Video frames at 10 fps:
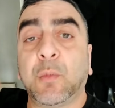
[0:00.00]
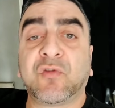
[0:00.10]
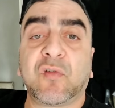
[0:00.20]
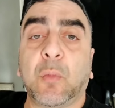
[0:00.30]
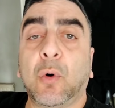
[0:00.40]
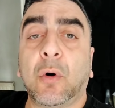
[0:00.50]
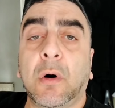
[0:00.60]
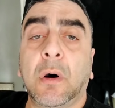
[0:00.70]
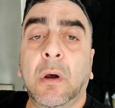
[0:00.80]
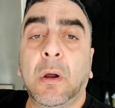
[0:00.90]
which is
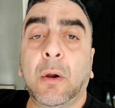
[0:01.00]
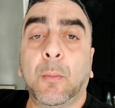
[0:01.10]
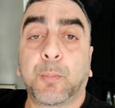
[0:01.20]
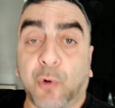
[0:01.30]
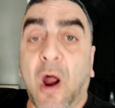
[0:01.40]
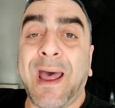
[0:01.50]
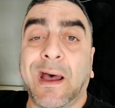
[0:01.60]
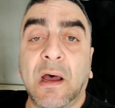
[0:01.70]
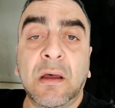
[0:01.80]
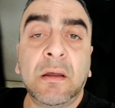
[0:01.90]
more
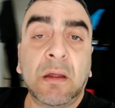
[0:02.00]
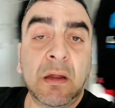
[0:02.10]
brighter,